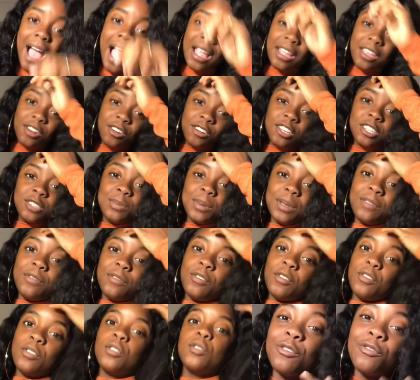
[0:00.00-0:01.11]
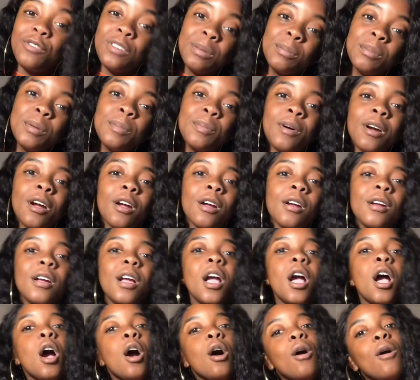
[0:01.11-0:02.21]
I can only speak for the female part
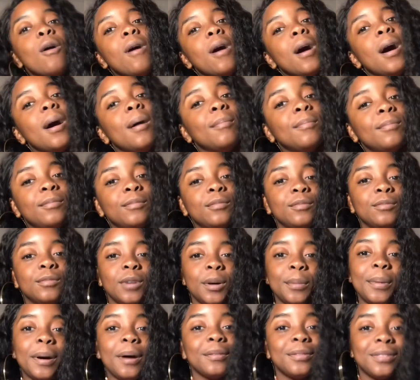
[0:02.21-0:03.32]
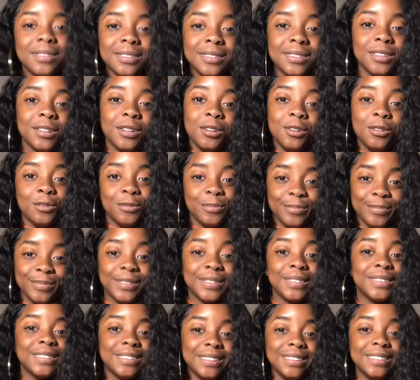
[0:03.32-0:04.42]
about this little
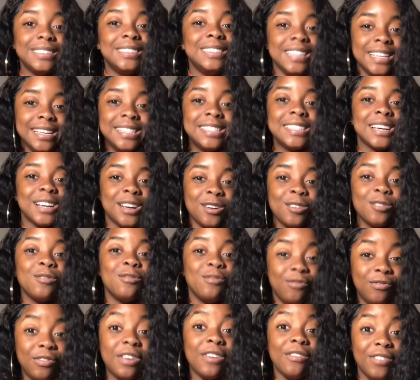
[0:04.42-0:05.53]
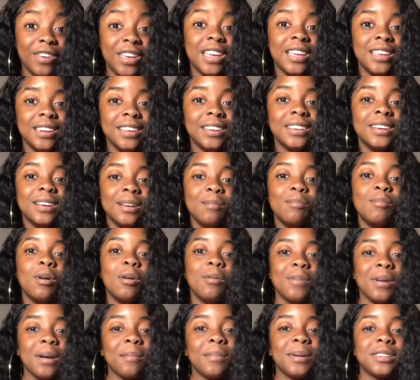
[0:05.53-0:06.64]
detailed, vivid
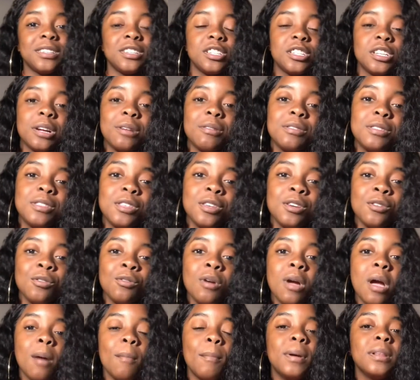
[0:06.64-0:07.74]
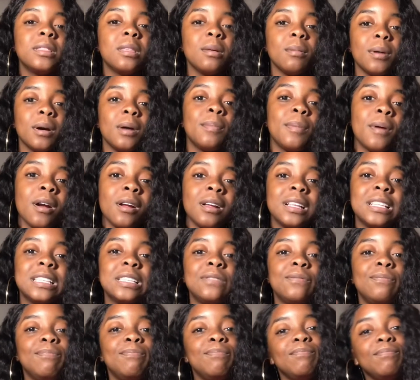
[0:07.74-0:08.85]
moment I'm about to share with you, but the male part
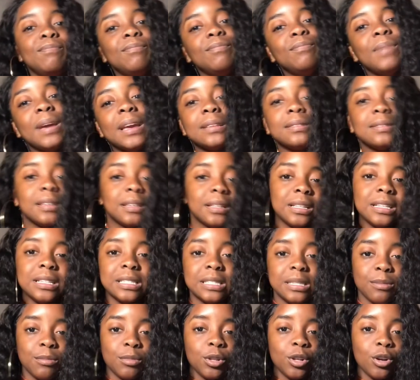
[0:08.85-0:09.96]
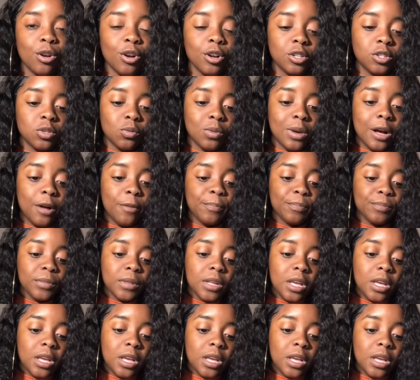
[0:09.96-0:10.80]
is basically similar as well.